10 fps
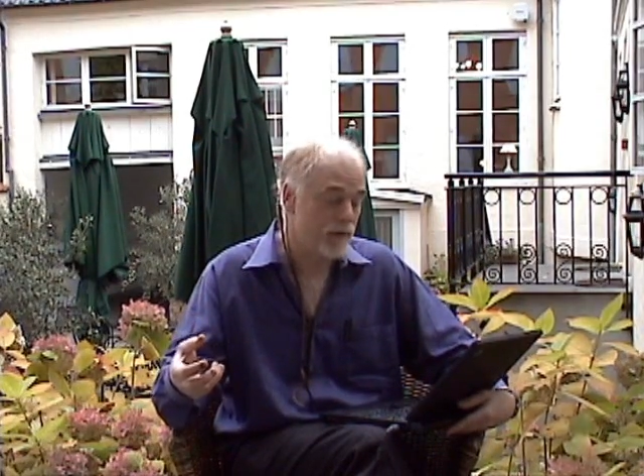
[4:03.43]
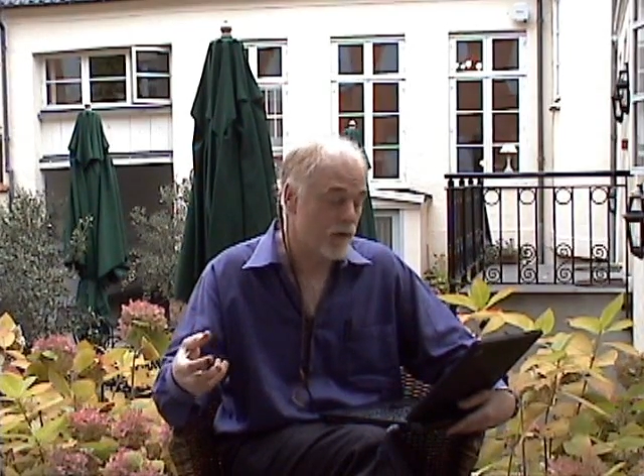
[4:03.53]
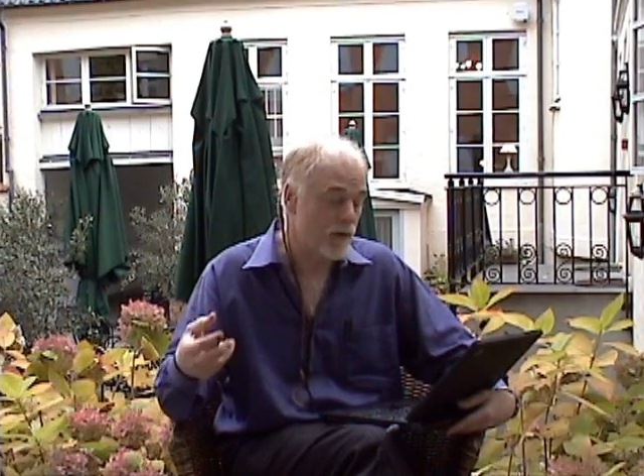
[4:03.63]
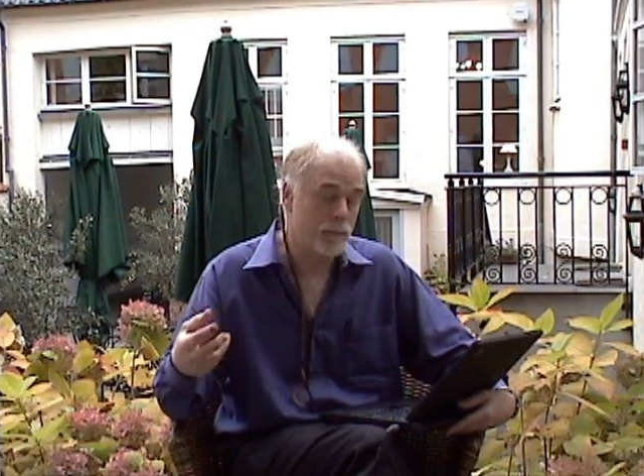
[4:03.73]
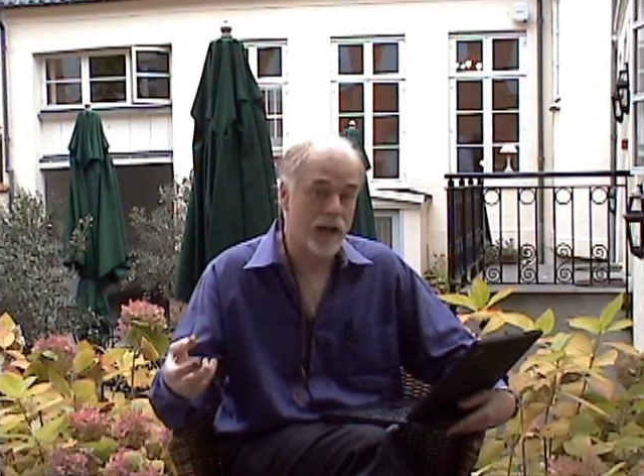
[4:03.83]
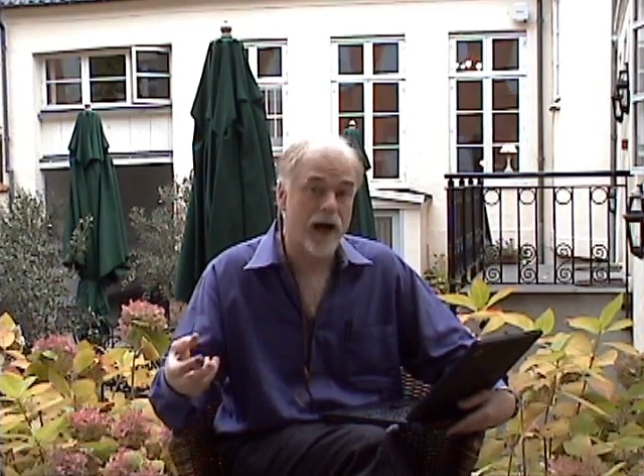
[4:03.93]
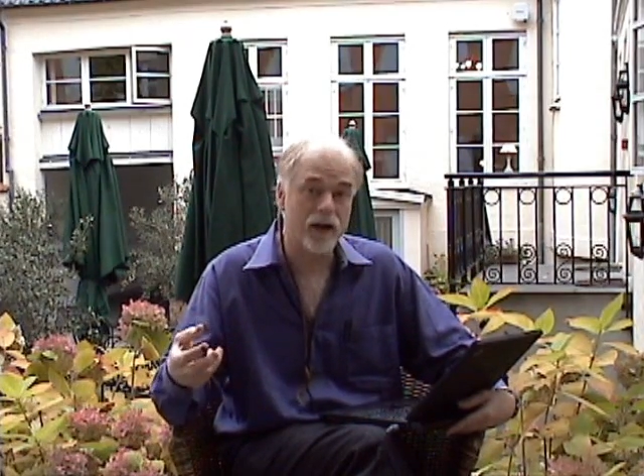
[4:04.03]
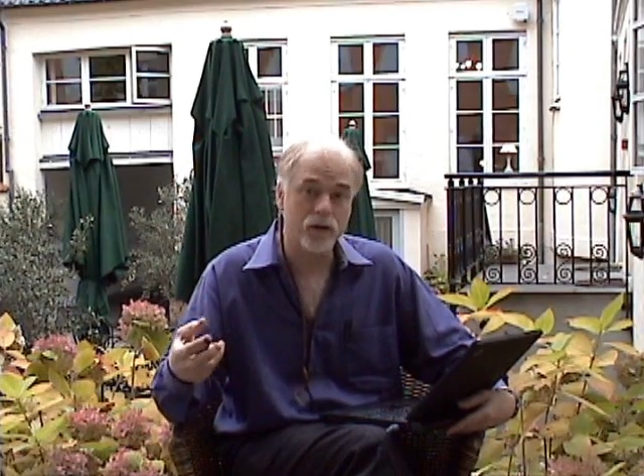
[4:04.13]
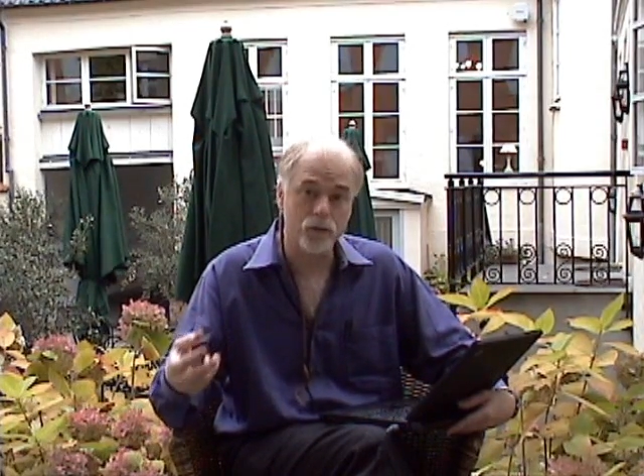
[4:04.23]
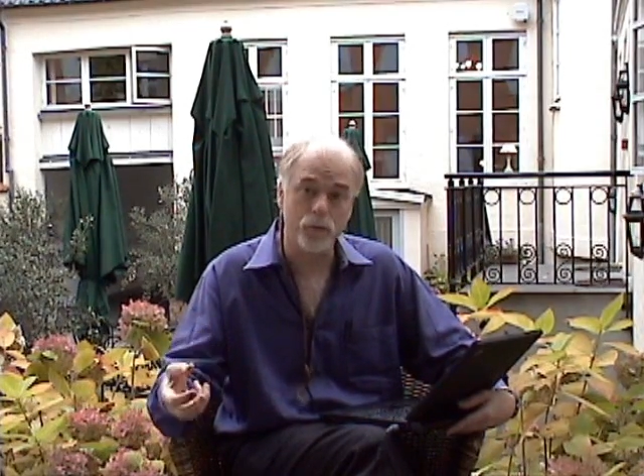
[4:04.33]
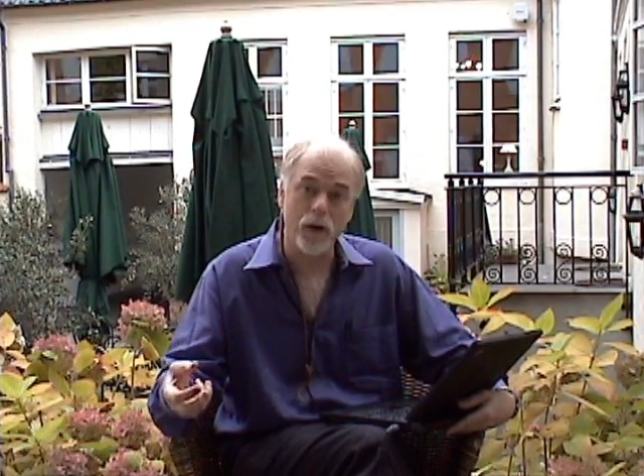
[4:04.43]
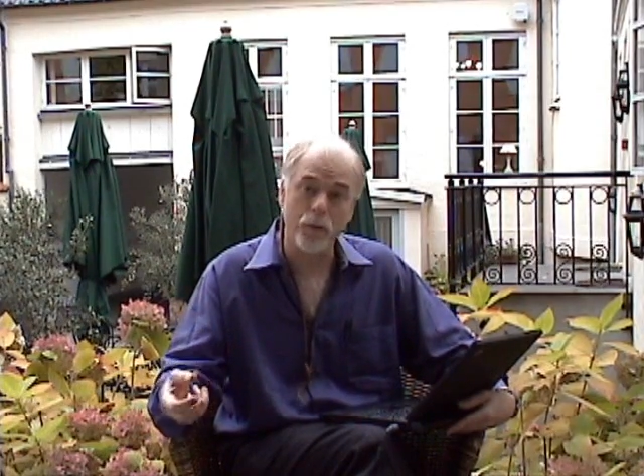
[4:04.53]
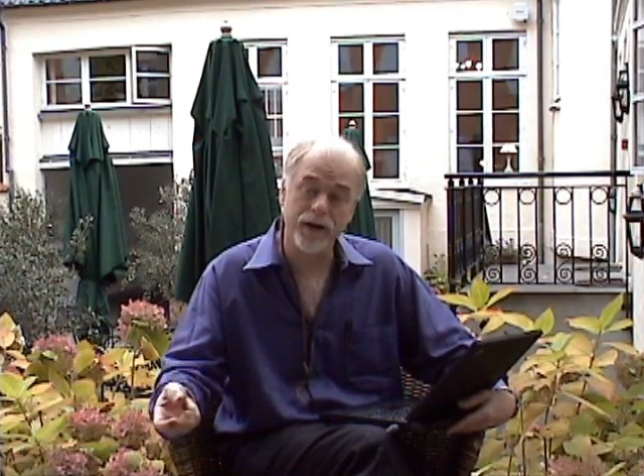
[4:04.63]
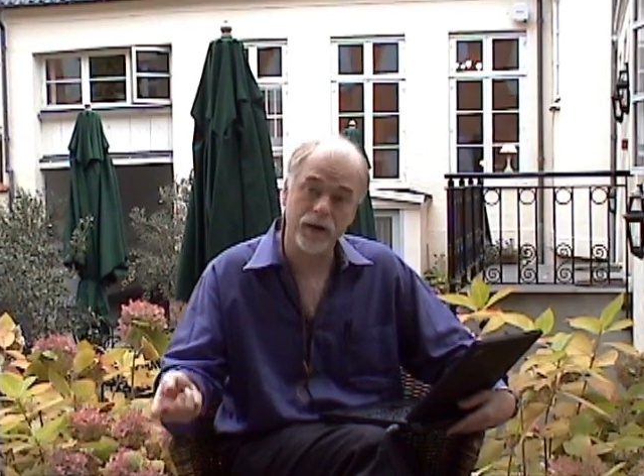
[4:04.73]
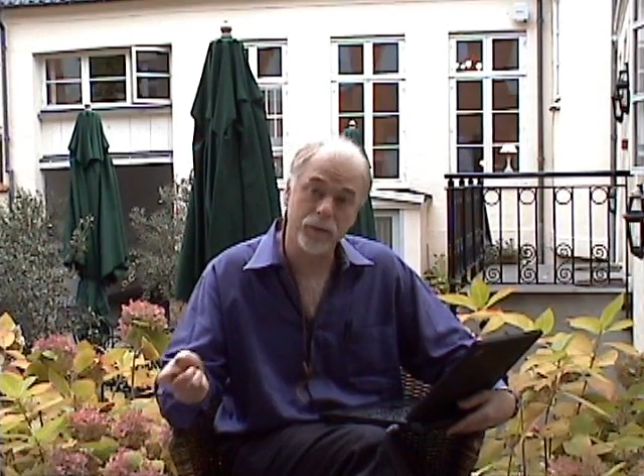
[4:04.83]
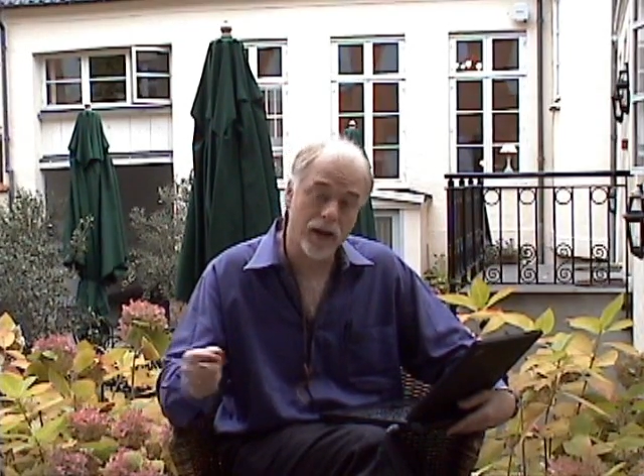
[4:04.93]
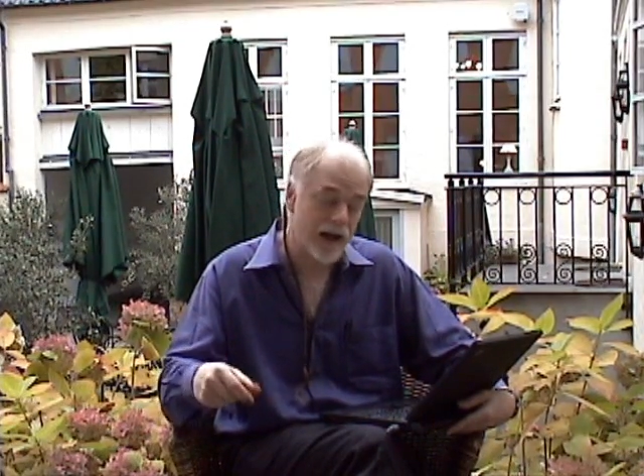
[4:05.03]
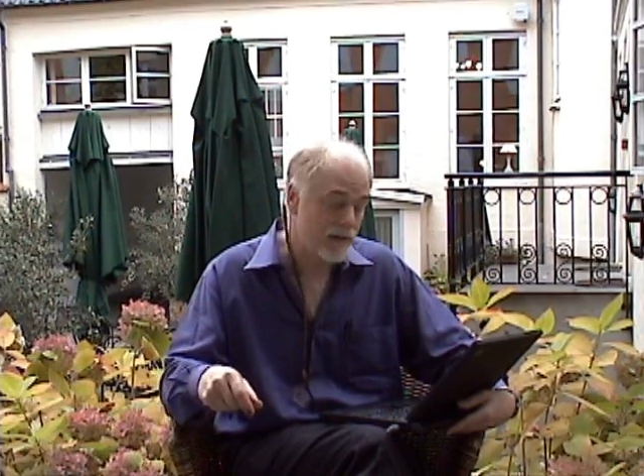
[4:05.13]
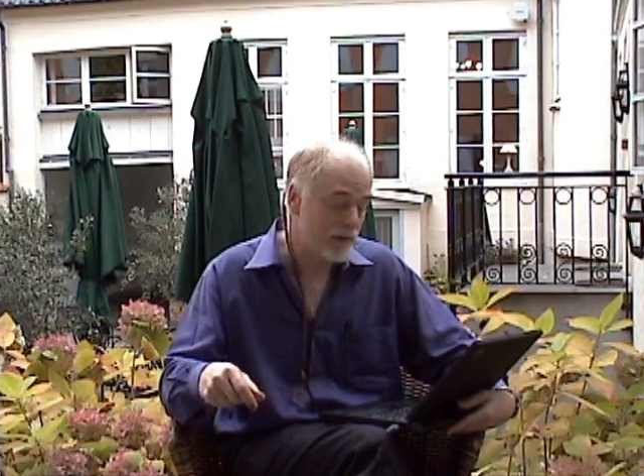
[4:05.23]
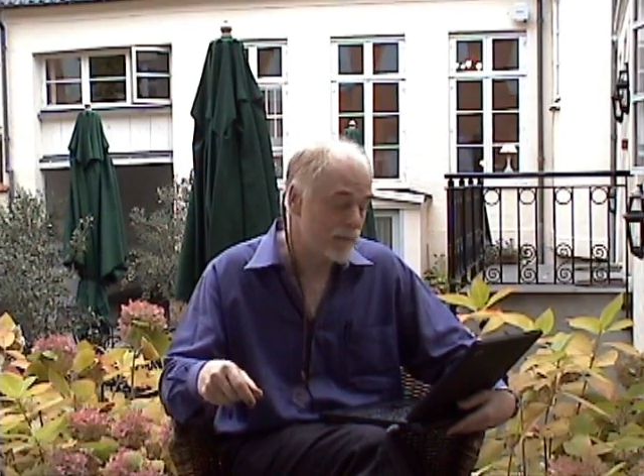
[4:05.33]
They're the block group. And we can
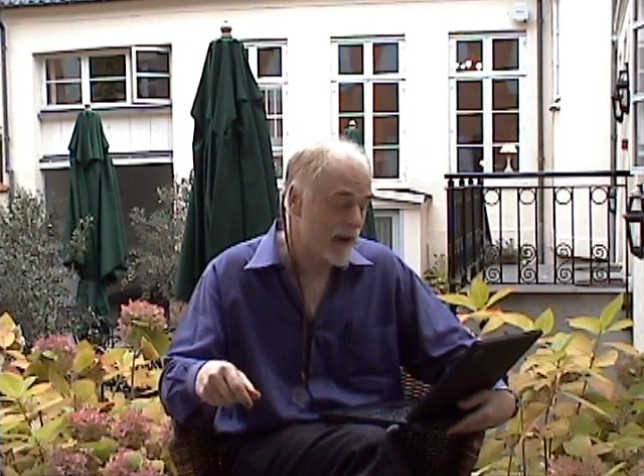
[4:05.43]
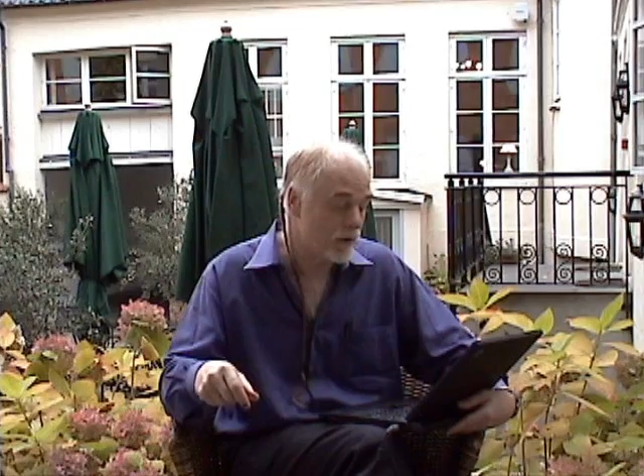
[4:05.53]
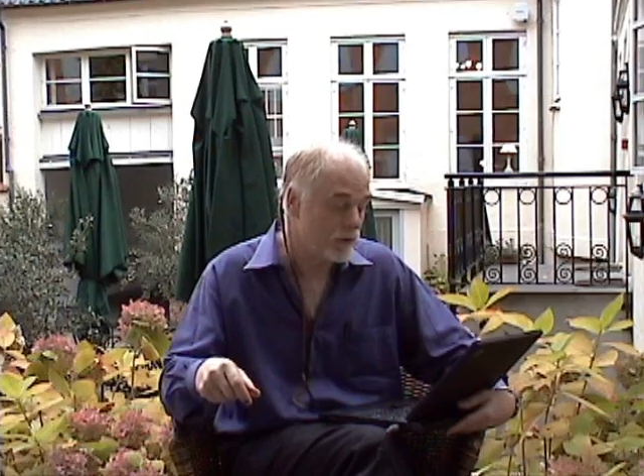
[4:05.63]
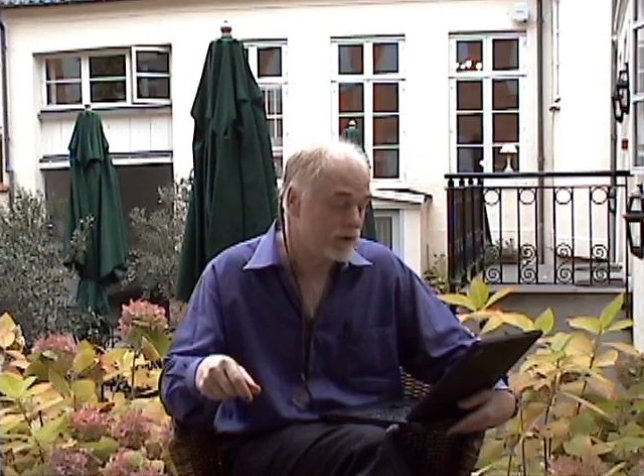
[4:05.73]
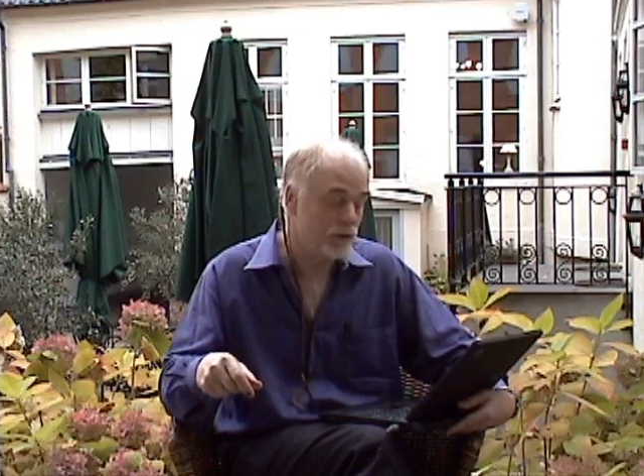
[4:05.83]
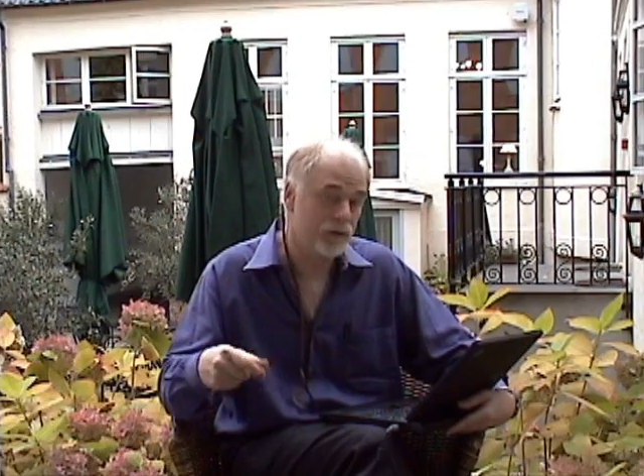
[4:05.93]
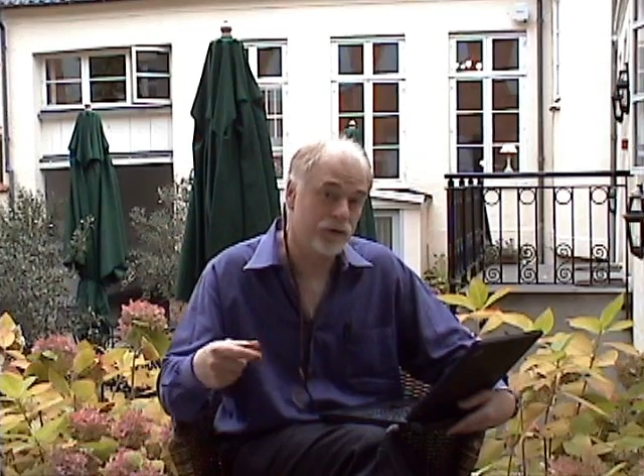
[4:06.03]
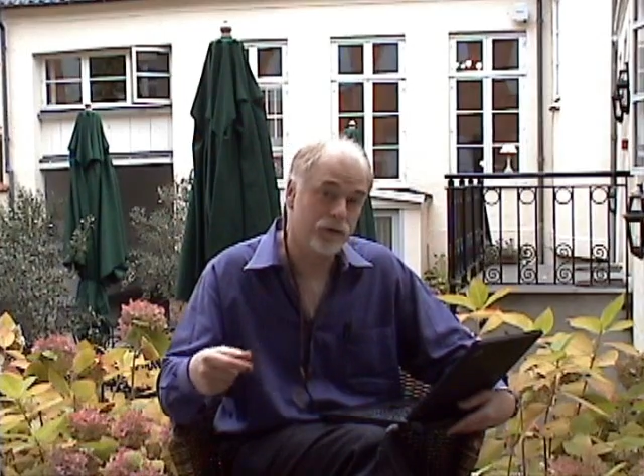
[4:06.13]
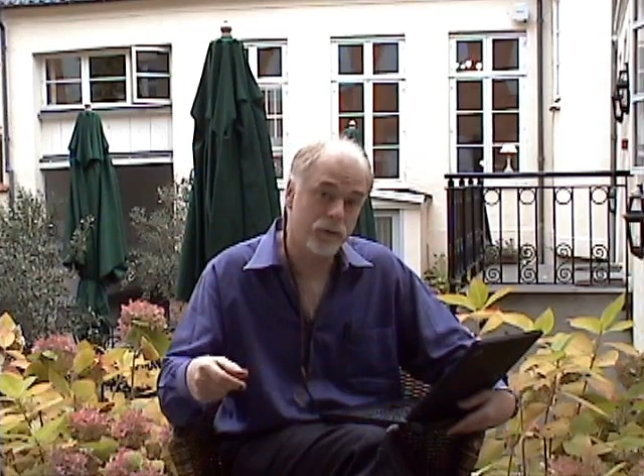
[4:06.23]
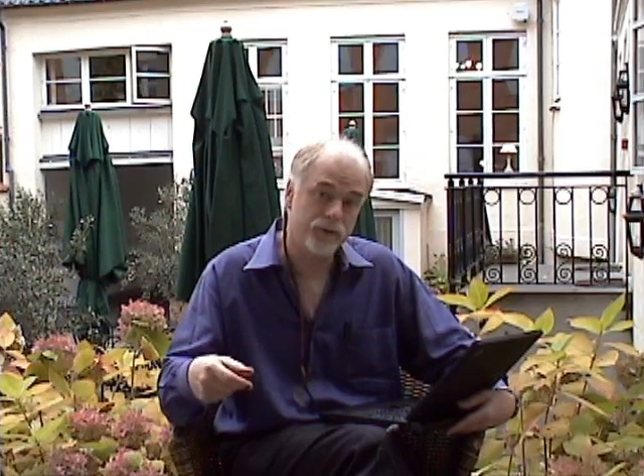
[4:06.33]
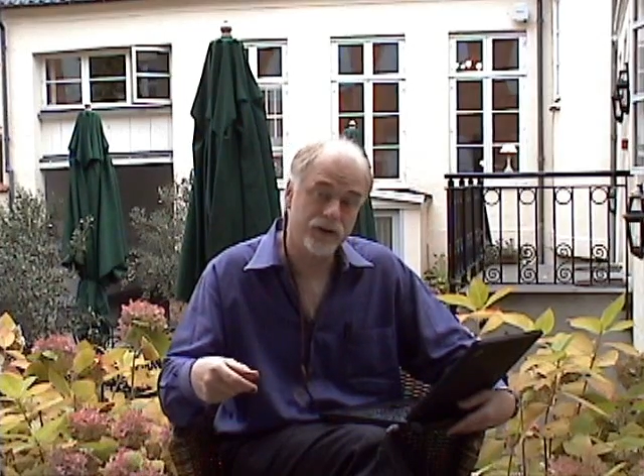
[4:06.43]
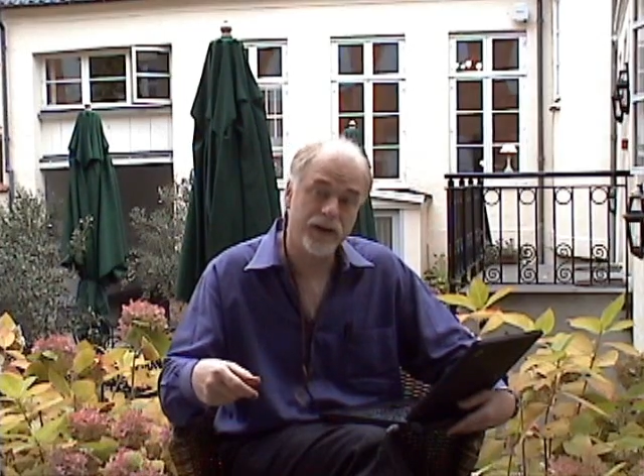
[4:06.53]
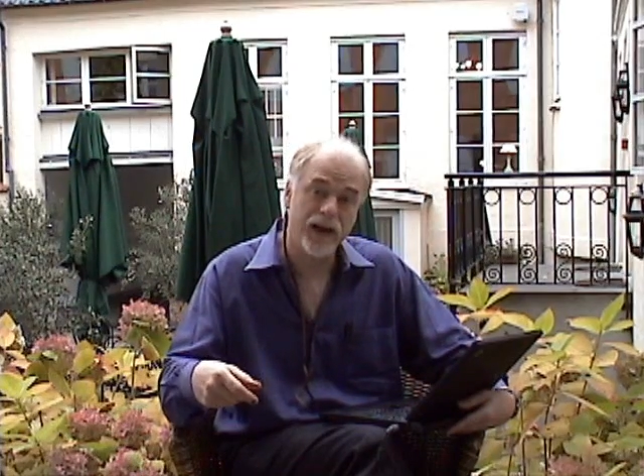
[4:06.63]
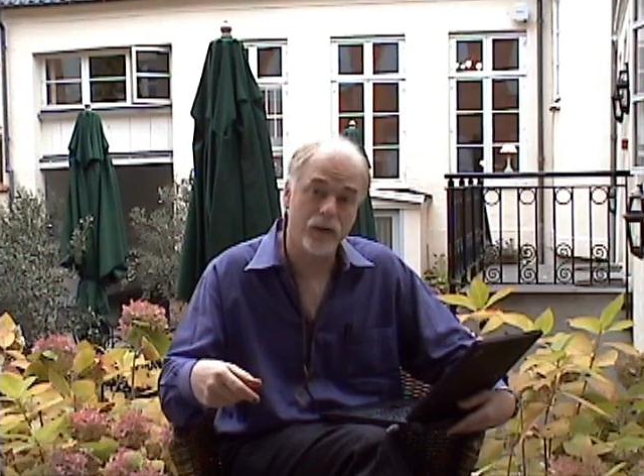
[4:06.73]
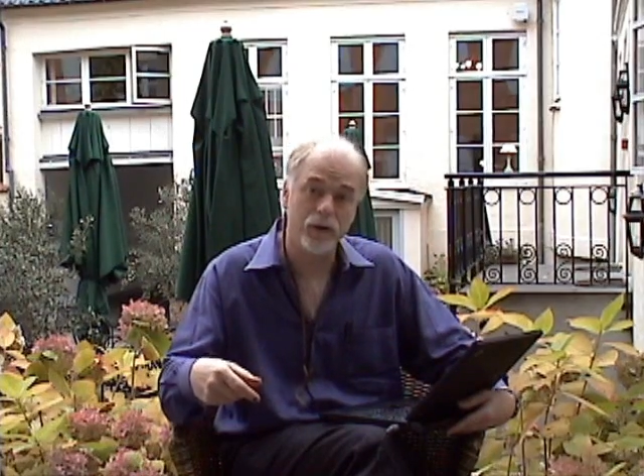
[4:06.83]
apply them not only to a description tag,